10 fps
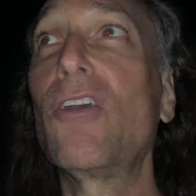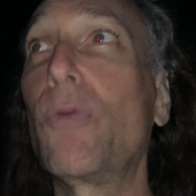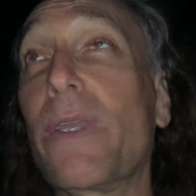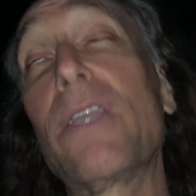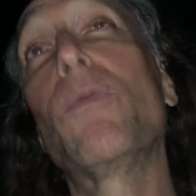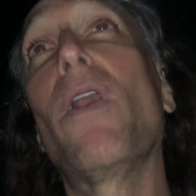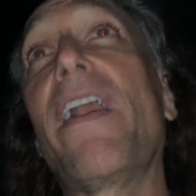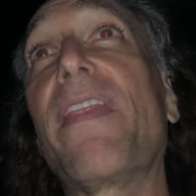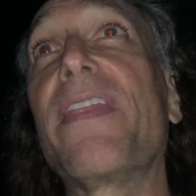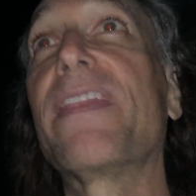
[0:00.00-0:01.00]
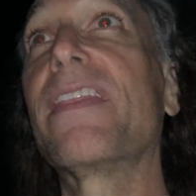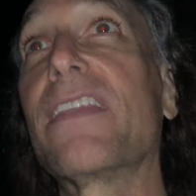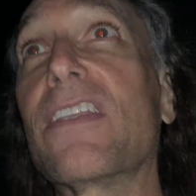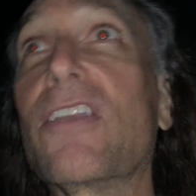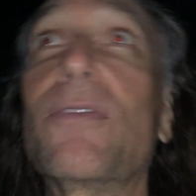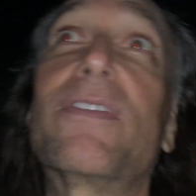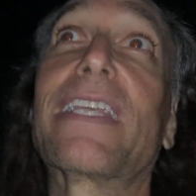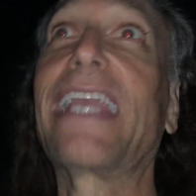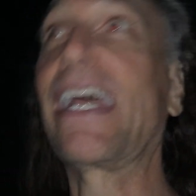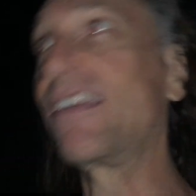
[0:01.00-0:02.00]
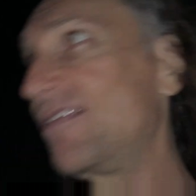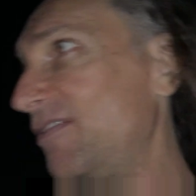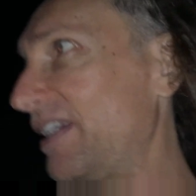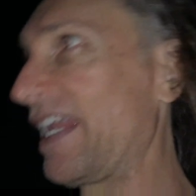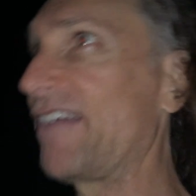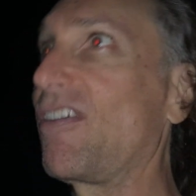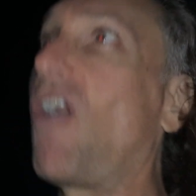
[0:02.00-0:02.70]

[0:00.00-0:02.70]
We want you to get whatever,